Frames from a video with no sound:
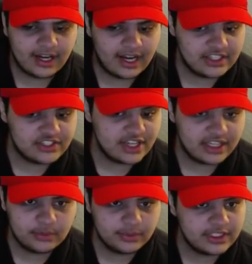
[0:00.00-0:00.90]
I
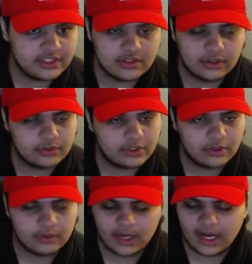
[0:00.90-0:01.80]
genuinely don't
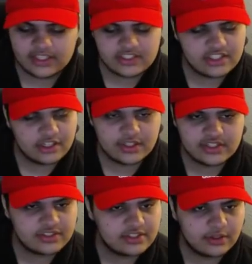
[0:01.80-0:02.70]
know. I seriously